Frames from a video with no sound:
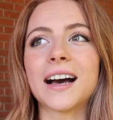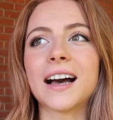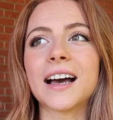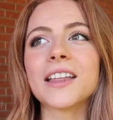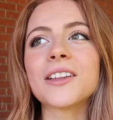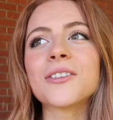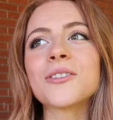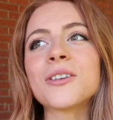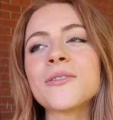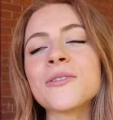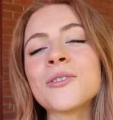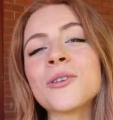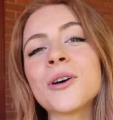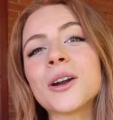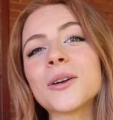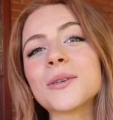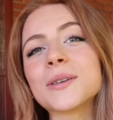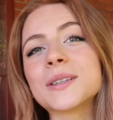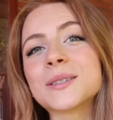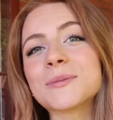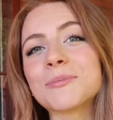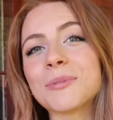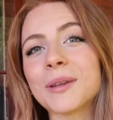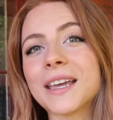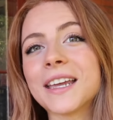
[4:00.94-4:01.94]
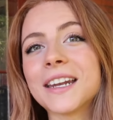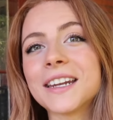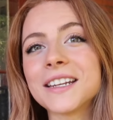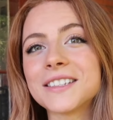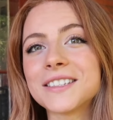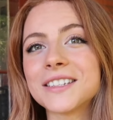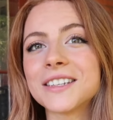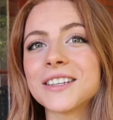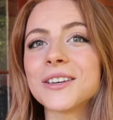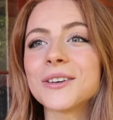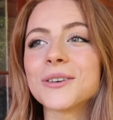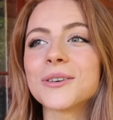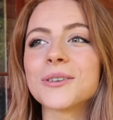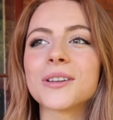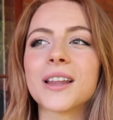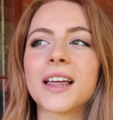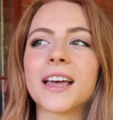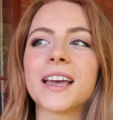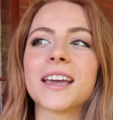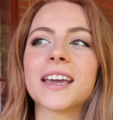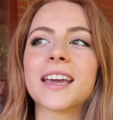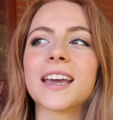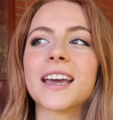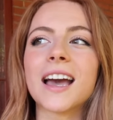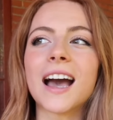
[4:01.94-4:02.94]
I don't even know how to explain it to you,
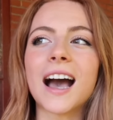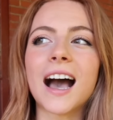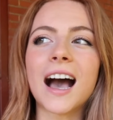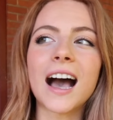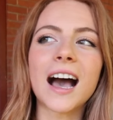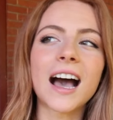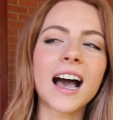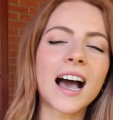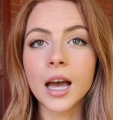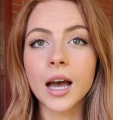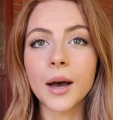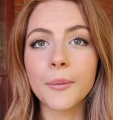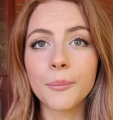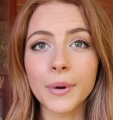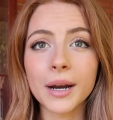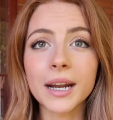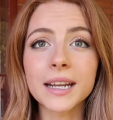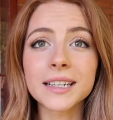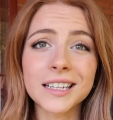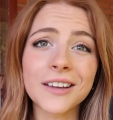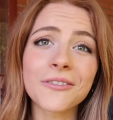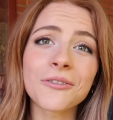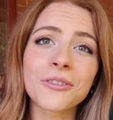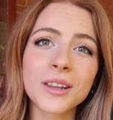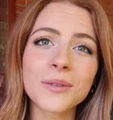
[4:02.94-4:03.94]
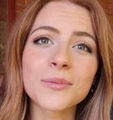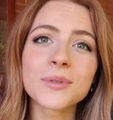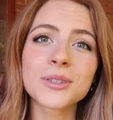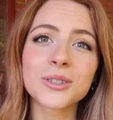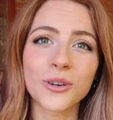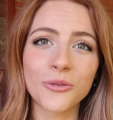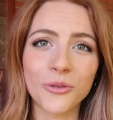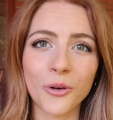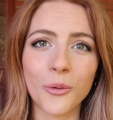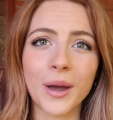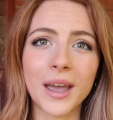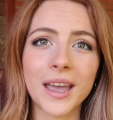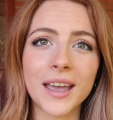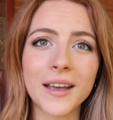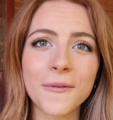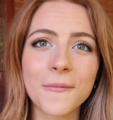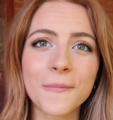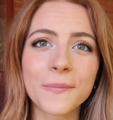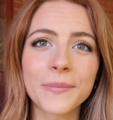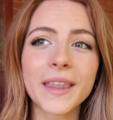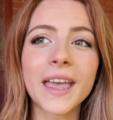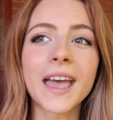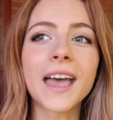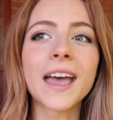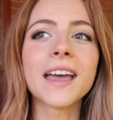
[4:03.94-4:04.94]
like, but I definitely was overweight
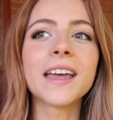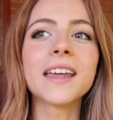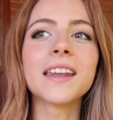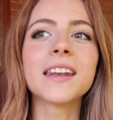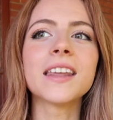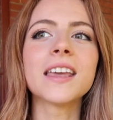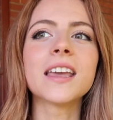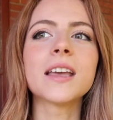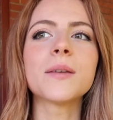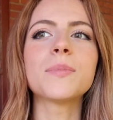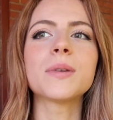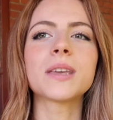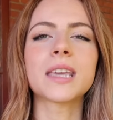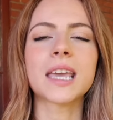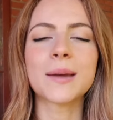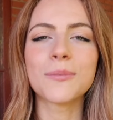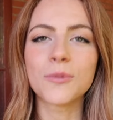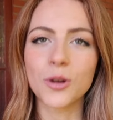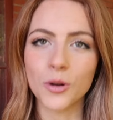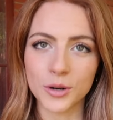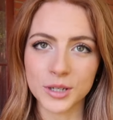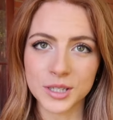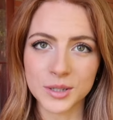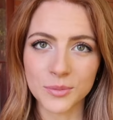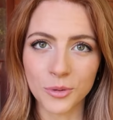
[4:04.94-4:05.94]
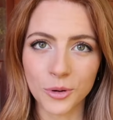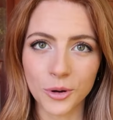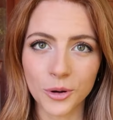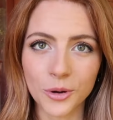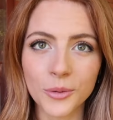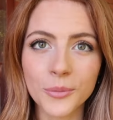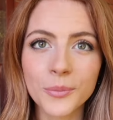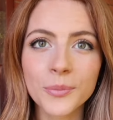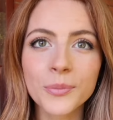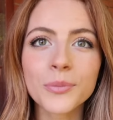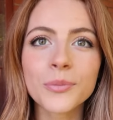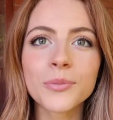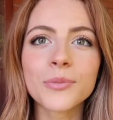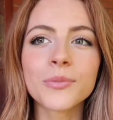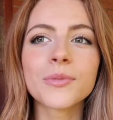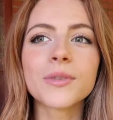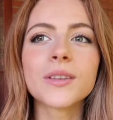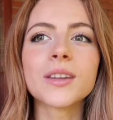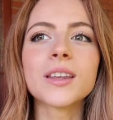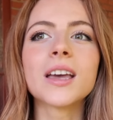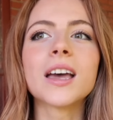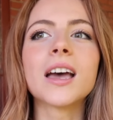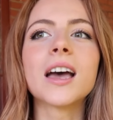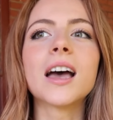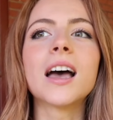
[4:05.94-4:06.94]
and it became noticeable.
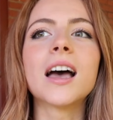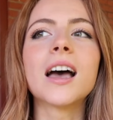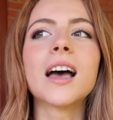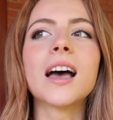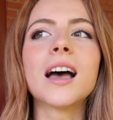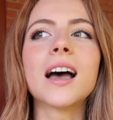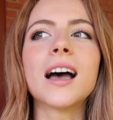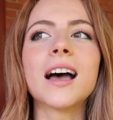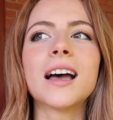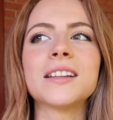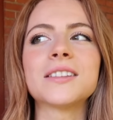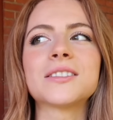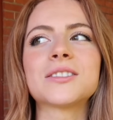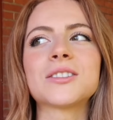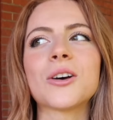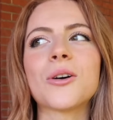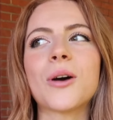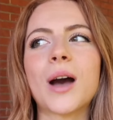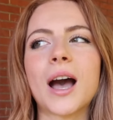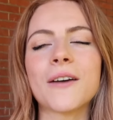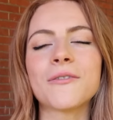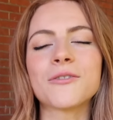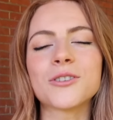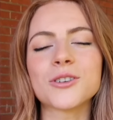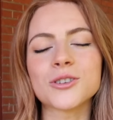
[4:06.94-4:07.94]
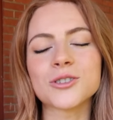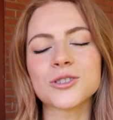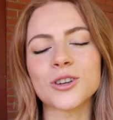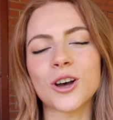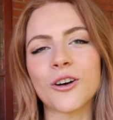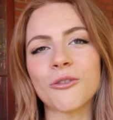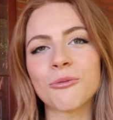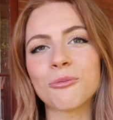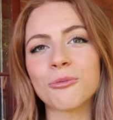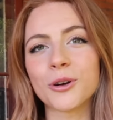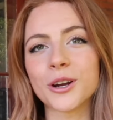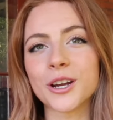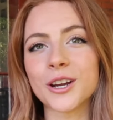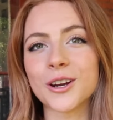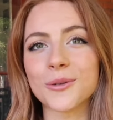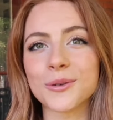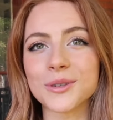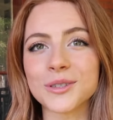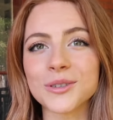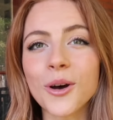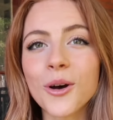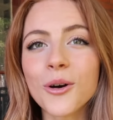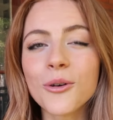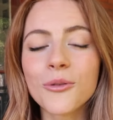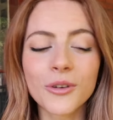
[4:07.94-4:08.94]
And so after sophomore year
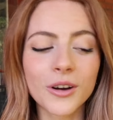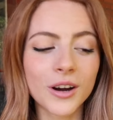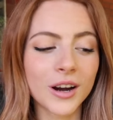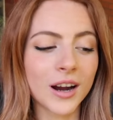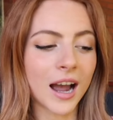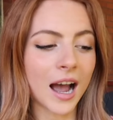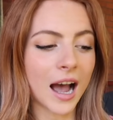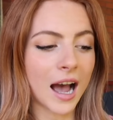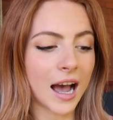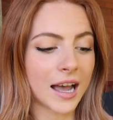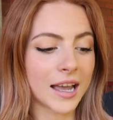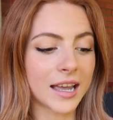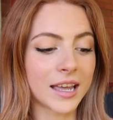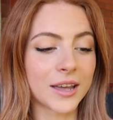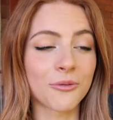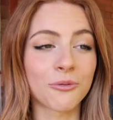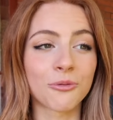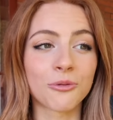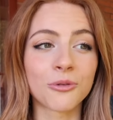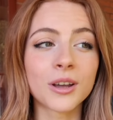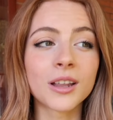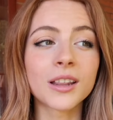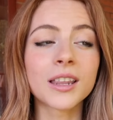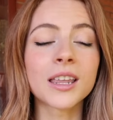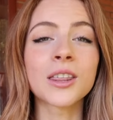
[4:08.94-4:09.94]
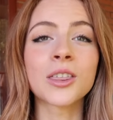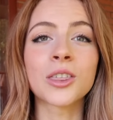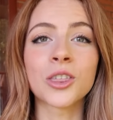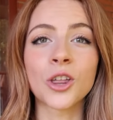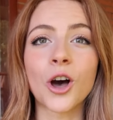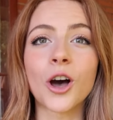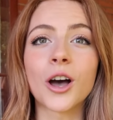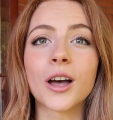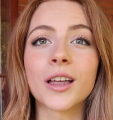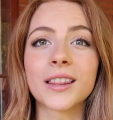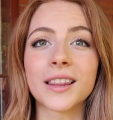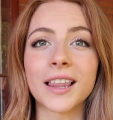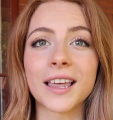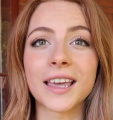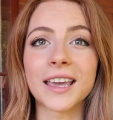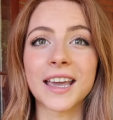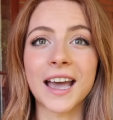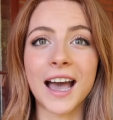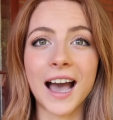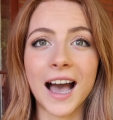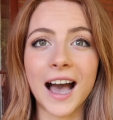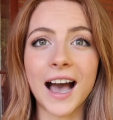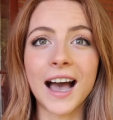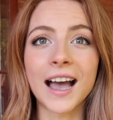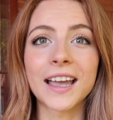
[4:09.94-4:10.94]
was over, I really thought
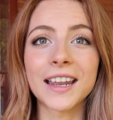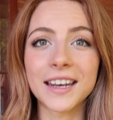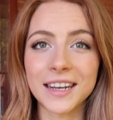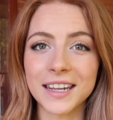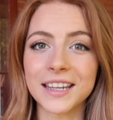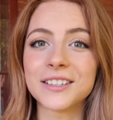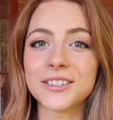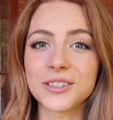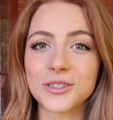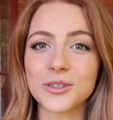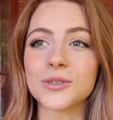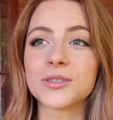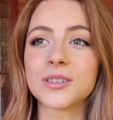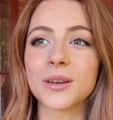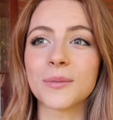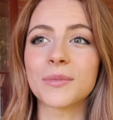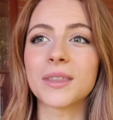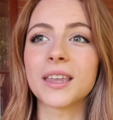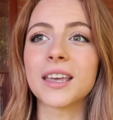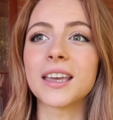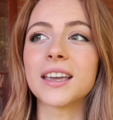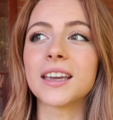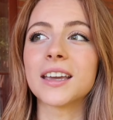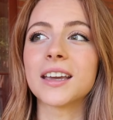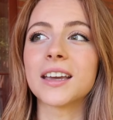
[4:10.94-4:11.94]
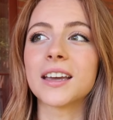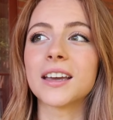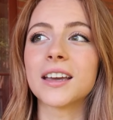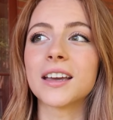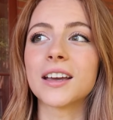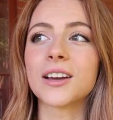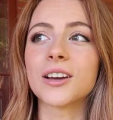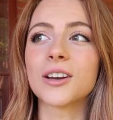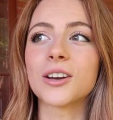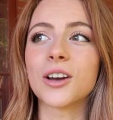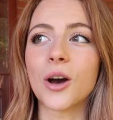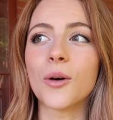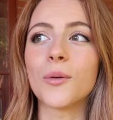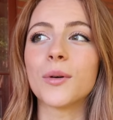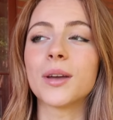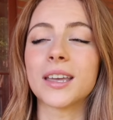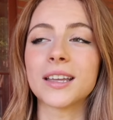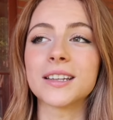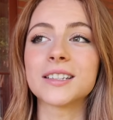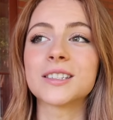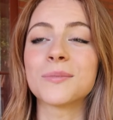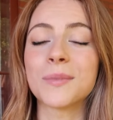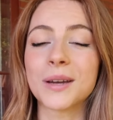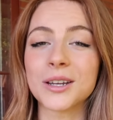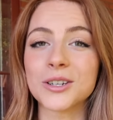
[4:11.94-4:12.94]
like I need to do something going
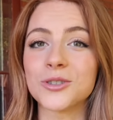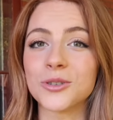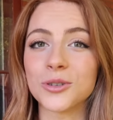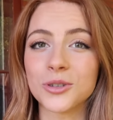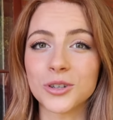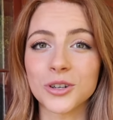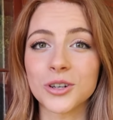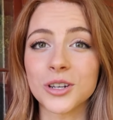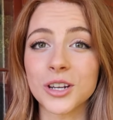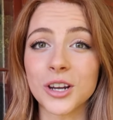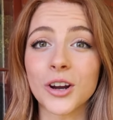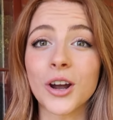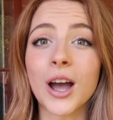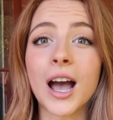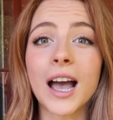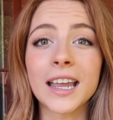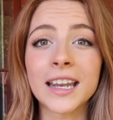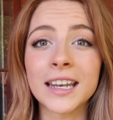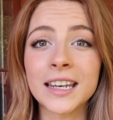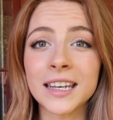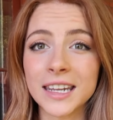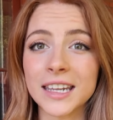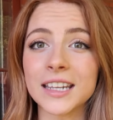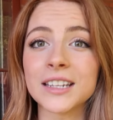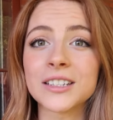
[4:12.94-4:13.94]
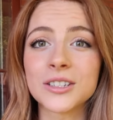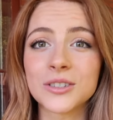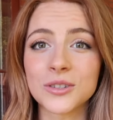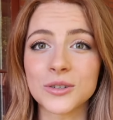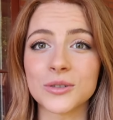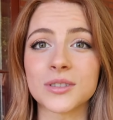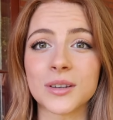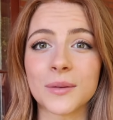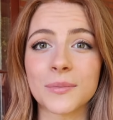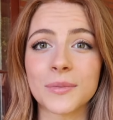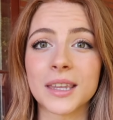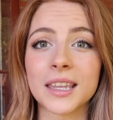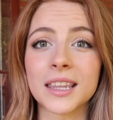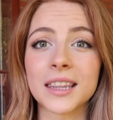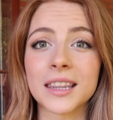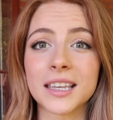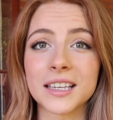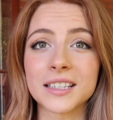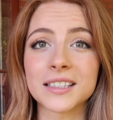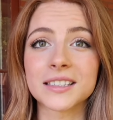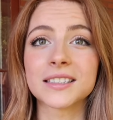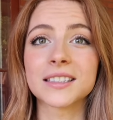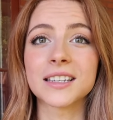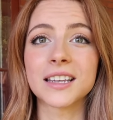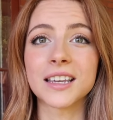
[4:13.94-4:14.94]
into my junior year. I need to do something.
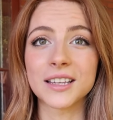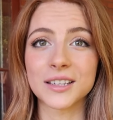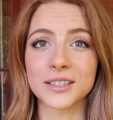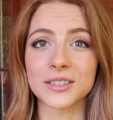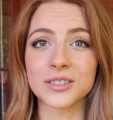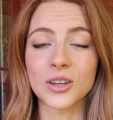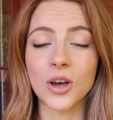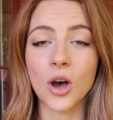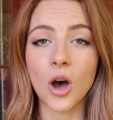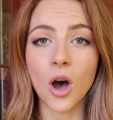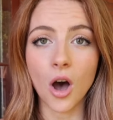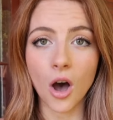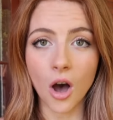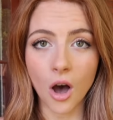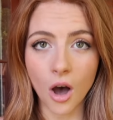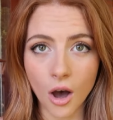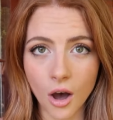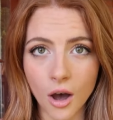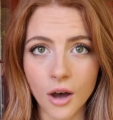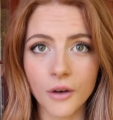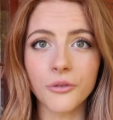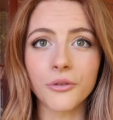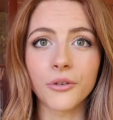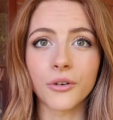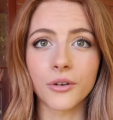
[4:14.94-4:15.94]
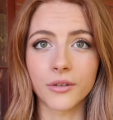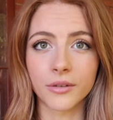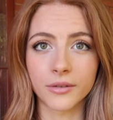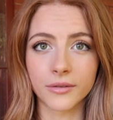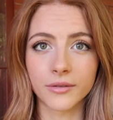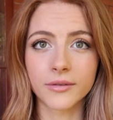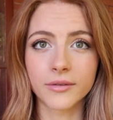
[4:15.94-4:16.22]
This is awful.